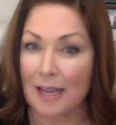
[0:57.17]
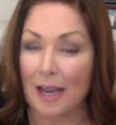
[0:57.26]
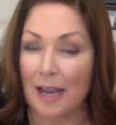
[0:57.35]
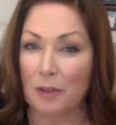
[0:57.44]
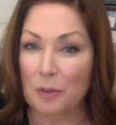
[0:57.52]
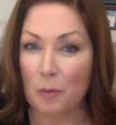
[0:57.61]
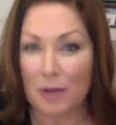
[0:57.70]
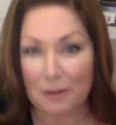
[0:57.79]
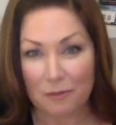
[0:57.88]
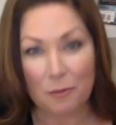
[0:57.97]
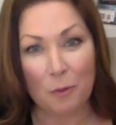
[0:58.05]
On the
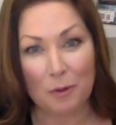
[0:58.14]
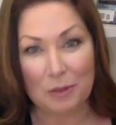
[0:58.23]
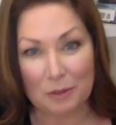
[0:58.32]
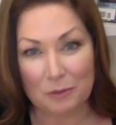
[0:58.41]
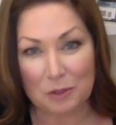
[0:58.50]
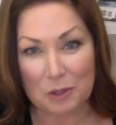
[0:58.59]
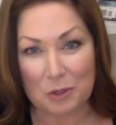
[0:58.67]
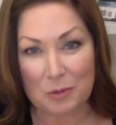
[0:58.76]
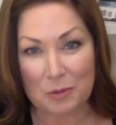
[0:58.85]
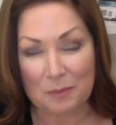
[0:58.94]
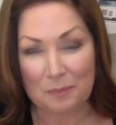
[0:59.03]
24th of
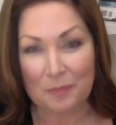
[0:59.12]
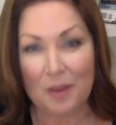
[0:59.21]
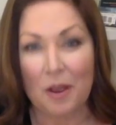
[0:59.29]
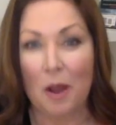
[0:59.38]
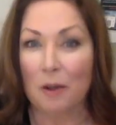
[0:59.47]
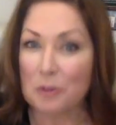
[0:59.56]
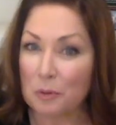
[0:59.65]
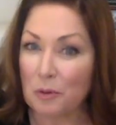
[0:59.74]
June, also